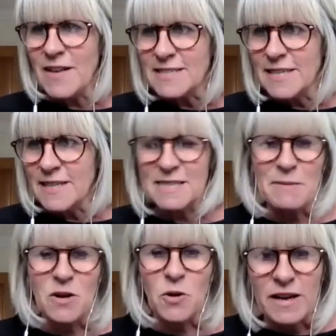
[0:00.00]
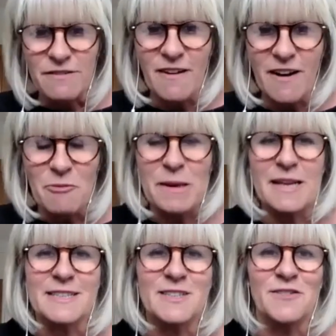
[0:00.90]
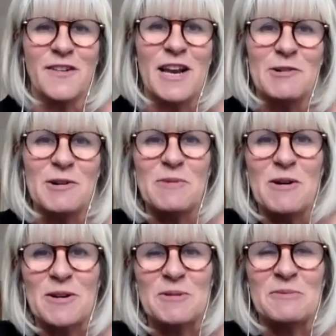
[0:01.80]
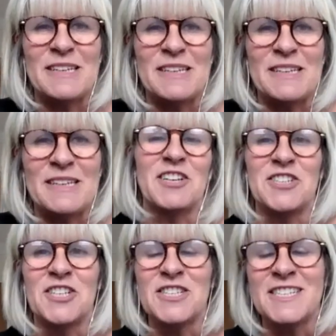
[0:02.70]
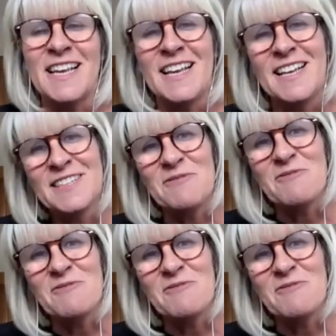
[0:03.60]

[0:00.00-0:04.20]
So that's it, that's my quick 5 minutes of hello and welcome and introductions.